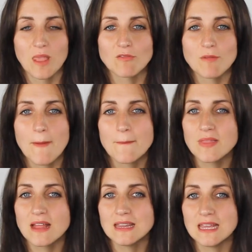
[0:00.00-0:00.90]
Remember
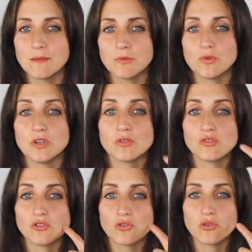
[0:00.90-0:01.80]
that link between your
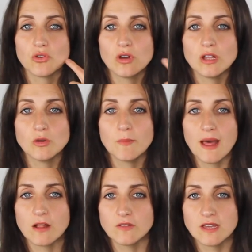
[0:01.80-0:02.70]
jaw and your
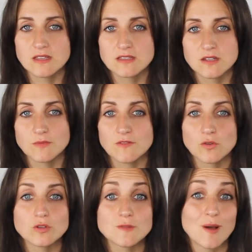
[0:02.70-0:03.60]
pelvis that we've
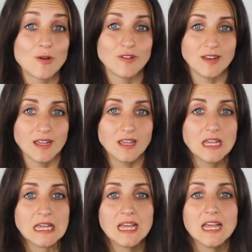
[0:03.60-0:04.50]
talked about already.